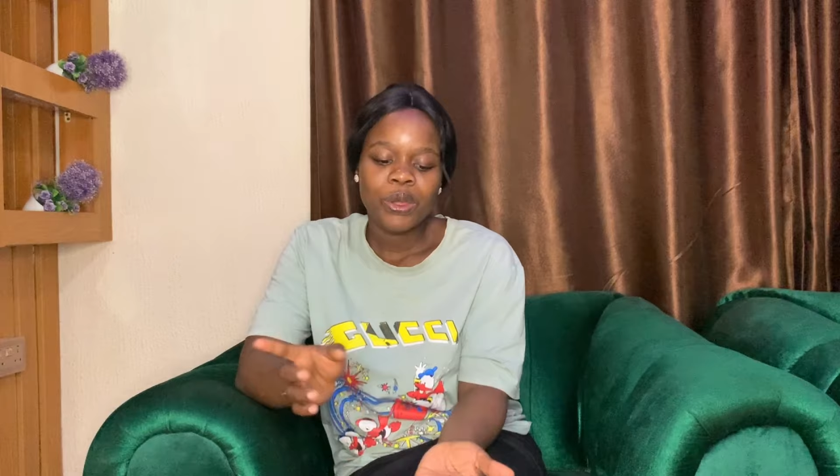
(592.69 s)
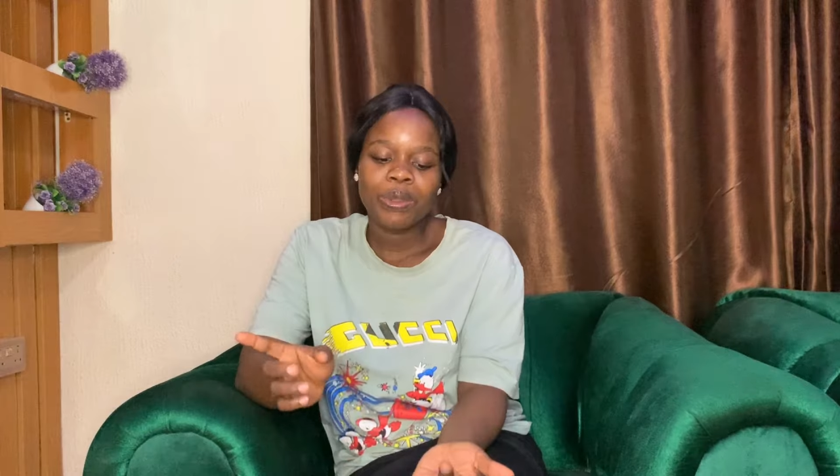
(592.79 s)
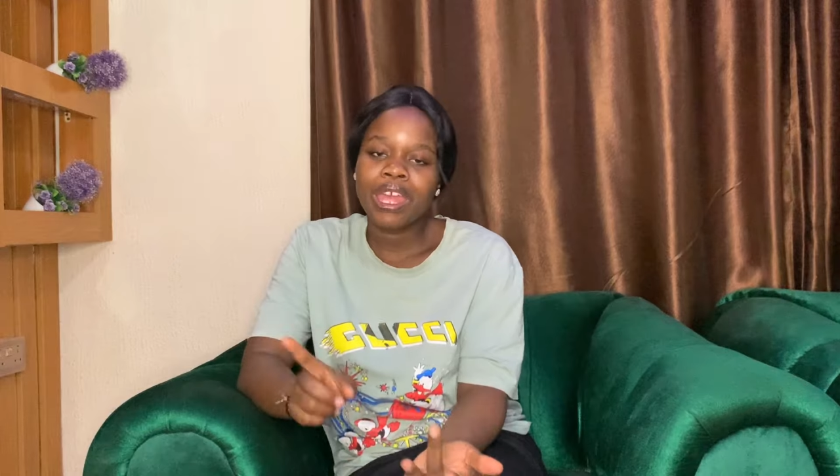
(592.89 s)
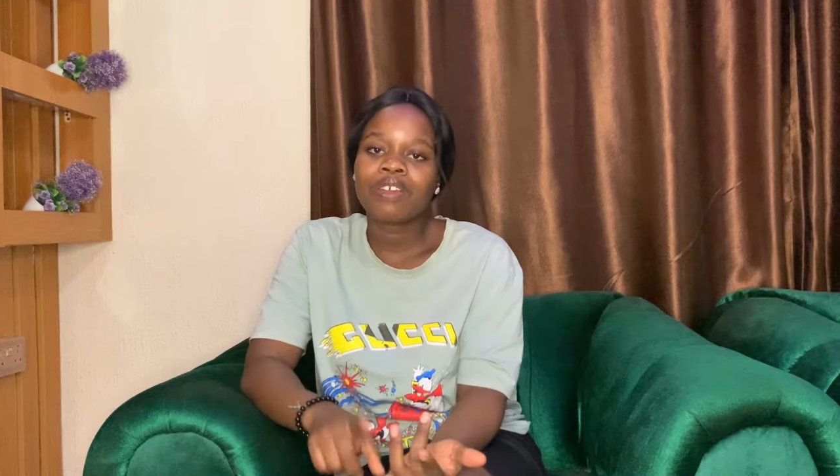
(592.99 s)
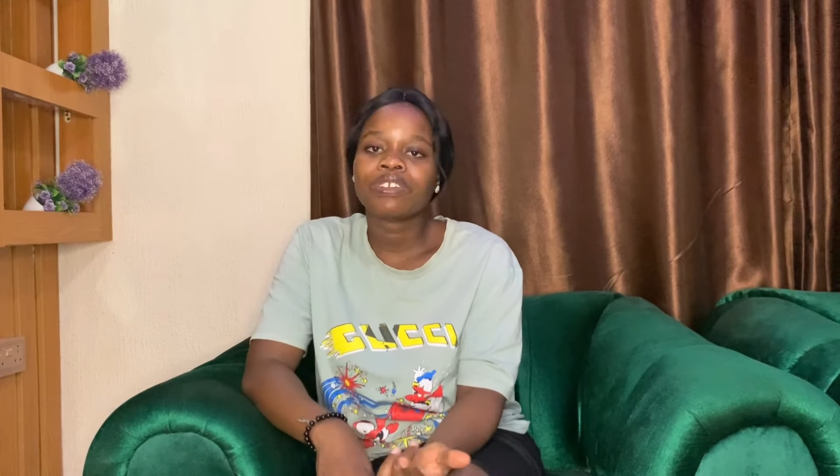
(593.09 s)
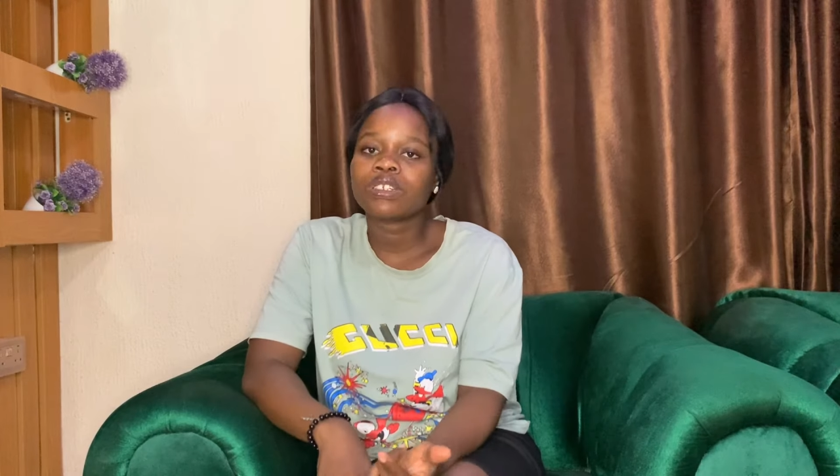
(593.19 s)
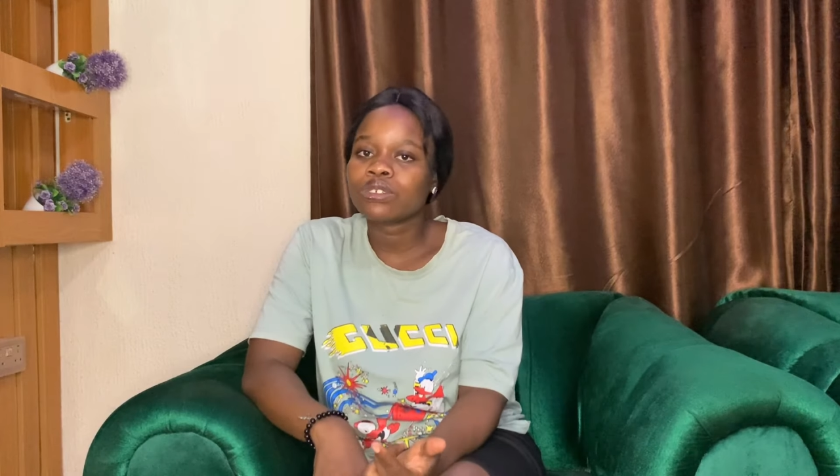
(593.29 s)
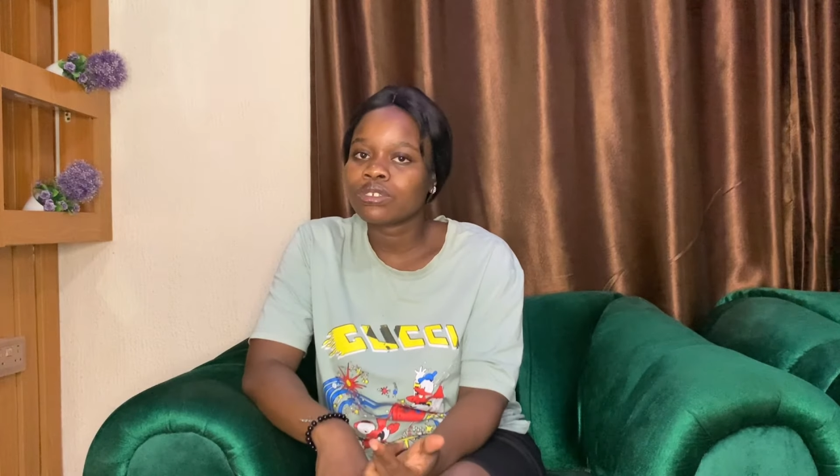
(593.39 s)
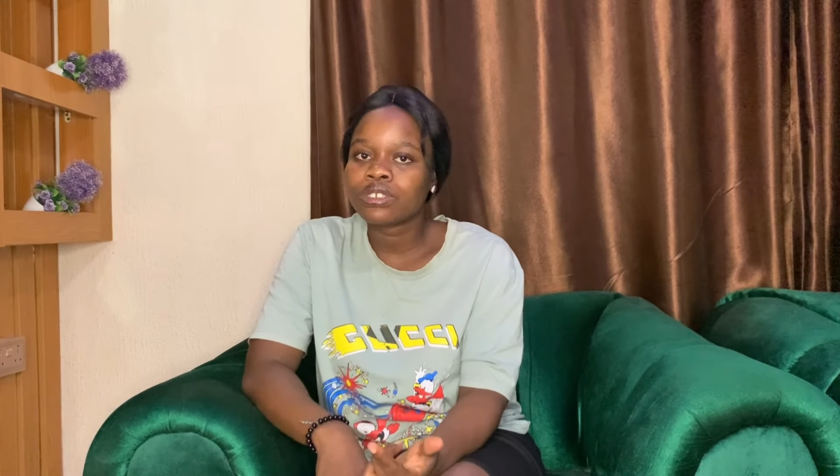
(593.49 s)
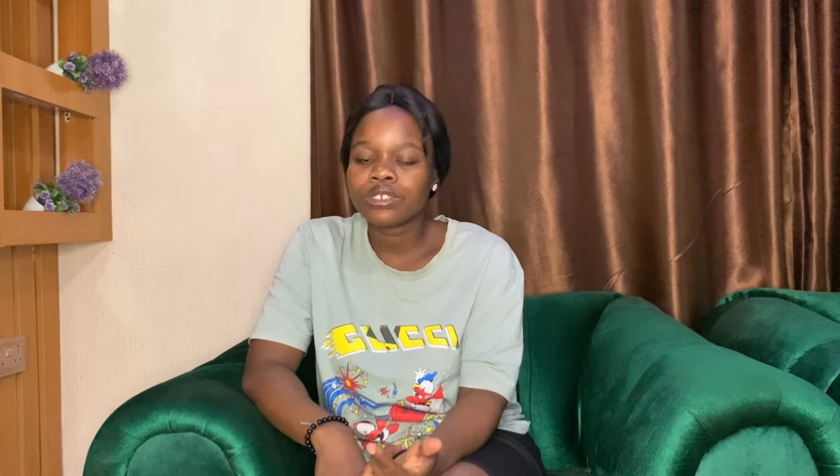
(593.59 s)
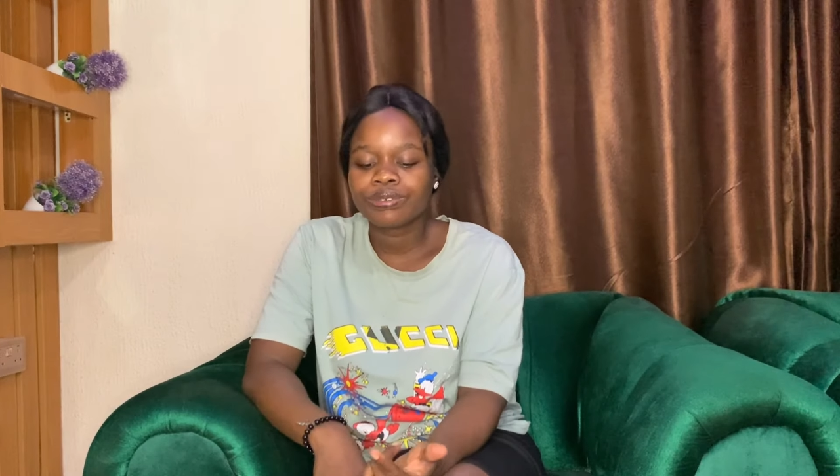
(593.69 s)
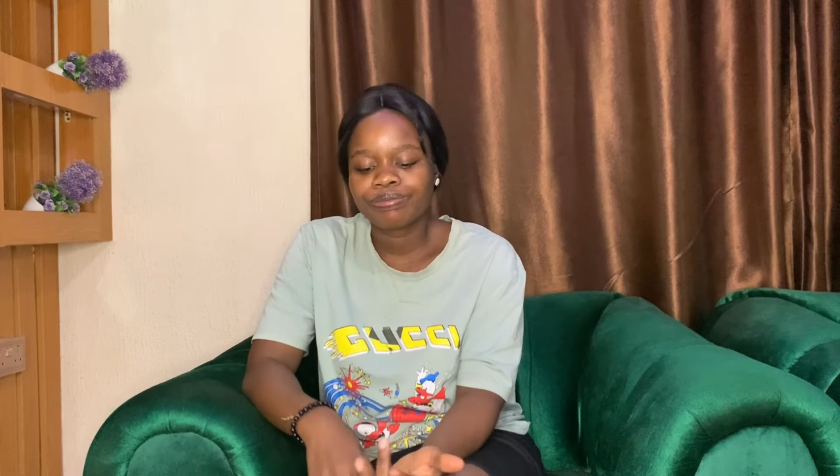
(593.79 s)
We have the good,